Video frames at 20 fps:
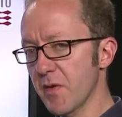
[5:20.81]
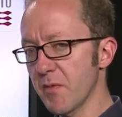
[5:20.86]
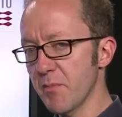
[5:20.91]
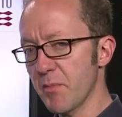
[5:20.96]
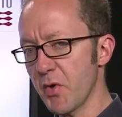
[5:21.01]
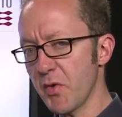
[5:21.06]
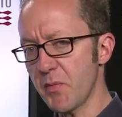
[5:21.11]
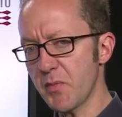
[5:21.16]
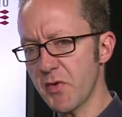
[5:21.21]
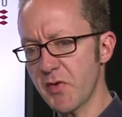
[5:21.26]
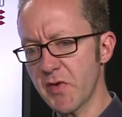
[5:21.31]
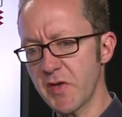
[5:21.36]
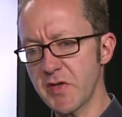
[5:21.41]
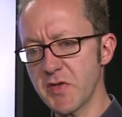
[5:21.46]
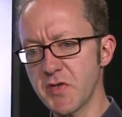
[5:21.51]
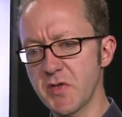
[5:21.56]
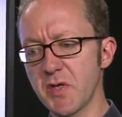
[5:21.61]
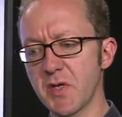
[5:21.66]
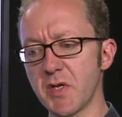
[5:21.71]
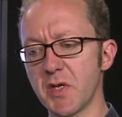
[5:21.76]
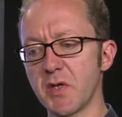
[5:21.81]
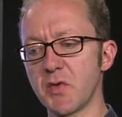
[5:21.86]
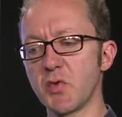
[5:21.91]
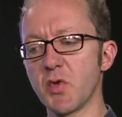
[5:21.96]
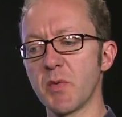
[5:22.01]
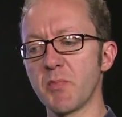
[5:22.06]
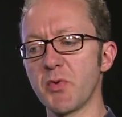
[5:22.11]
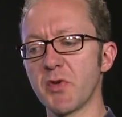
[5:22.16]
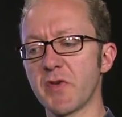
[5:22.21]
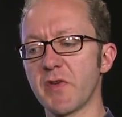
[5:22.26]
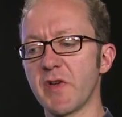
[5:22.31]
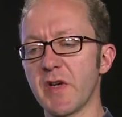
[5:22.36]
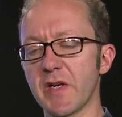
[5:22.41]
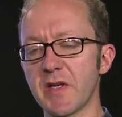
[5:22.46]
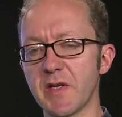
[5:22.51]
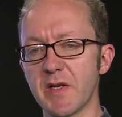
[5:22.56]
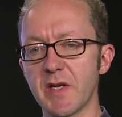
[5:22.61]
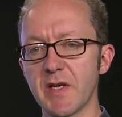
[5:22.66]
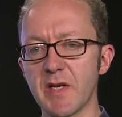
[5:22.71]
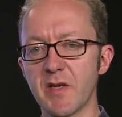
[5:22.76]
point mutation, you are
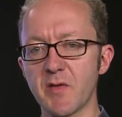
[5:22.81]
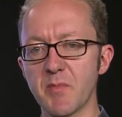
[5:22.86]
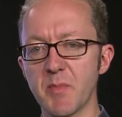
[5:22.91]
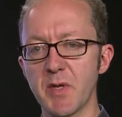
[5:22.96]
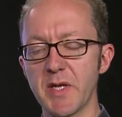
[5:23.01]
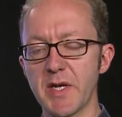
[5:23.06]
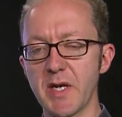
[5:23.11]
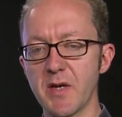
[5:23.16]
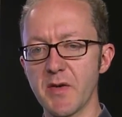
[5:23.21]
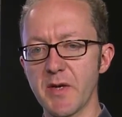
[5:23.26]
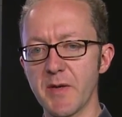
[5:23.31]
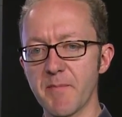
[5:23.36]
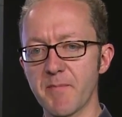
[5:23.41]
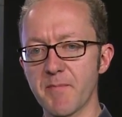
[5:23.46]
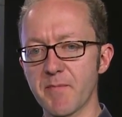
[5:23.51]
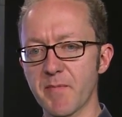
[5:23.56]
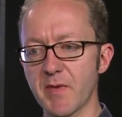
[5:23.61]
protected against malaria.